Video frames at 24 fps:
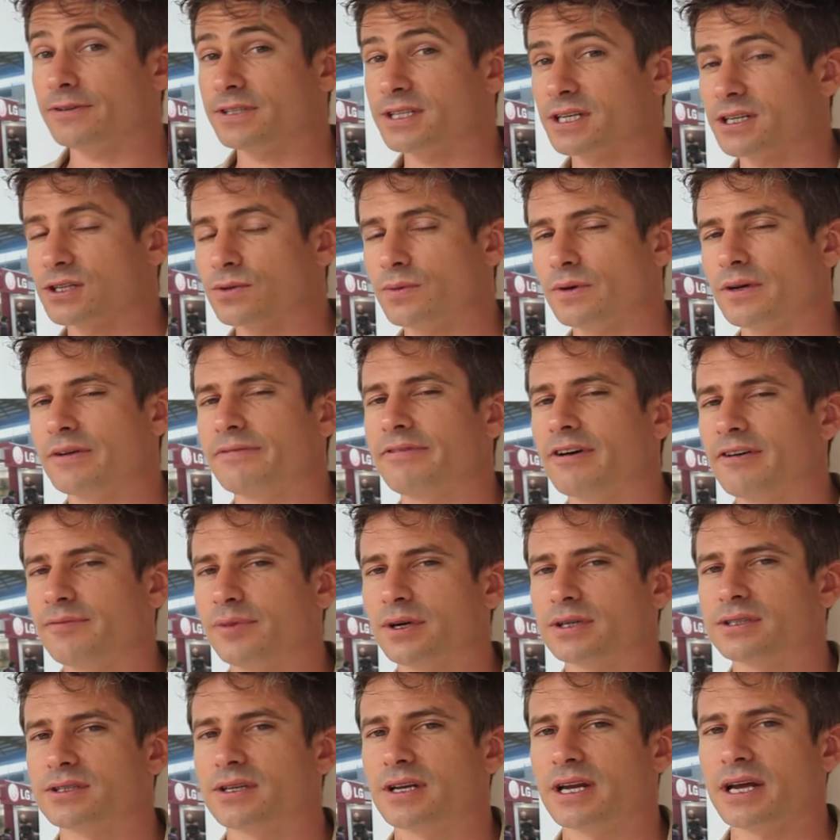it's at
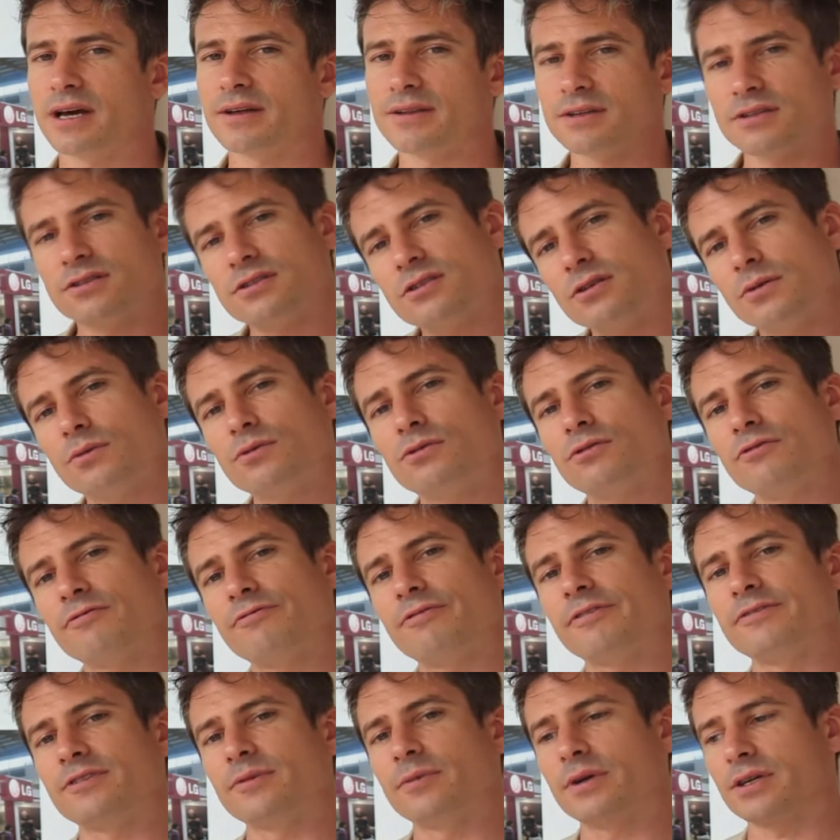$25 an hour, that's
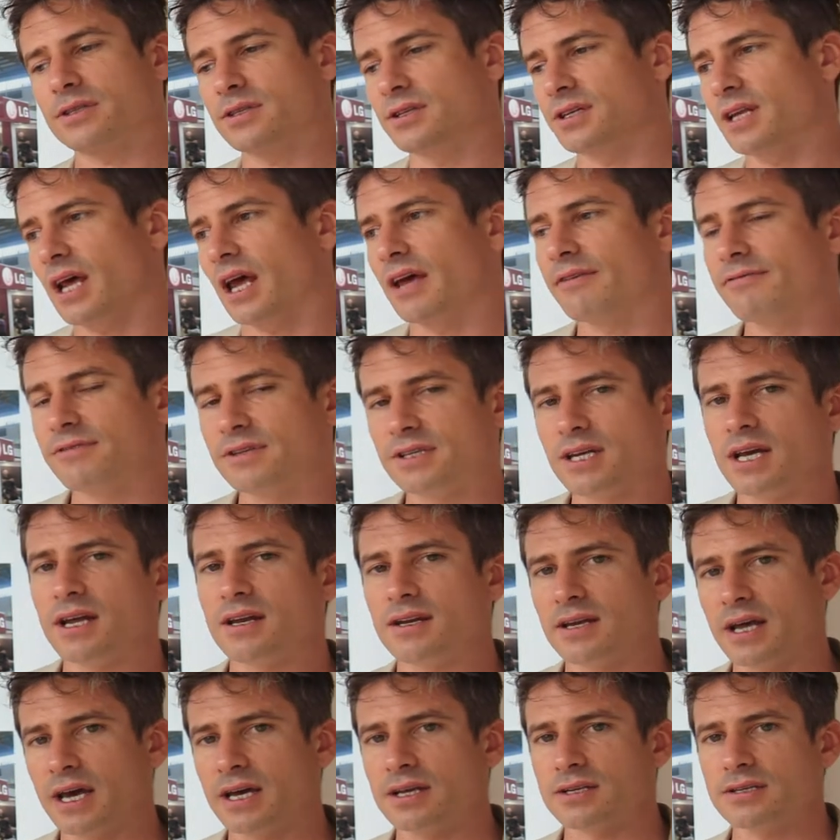$250 a day for
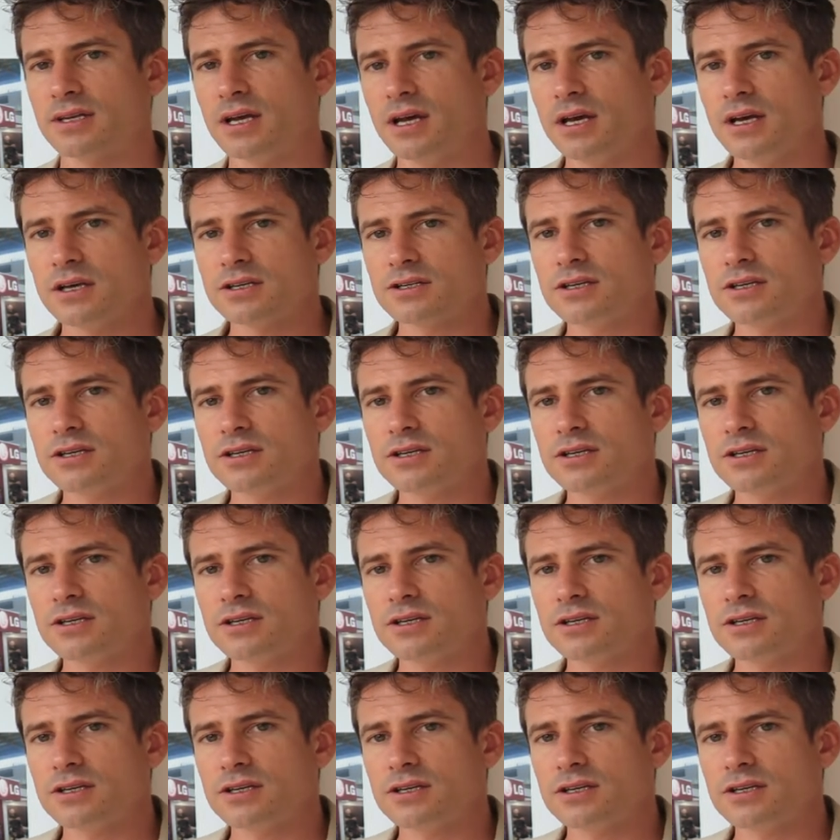10 days.